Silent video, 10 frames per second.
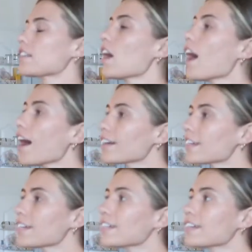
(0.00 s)
o'clock
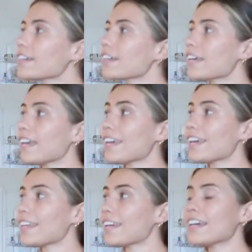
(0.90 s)

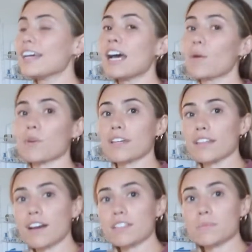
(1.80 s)
and I'm working in
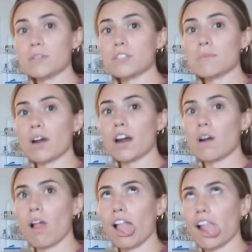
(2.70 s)
the hospital
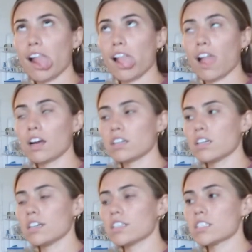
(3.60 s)
tomorrow.
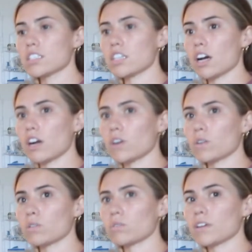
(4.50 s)

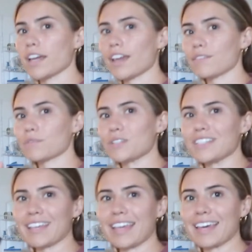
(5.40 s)
So I kind of
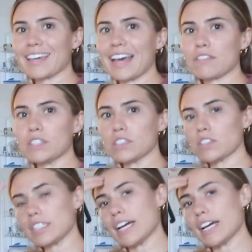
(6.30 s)
wanna like have it early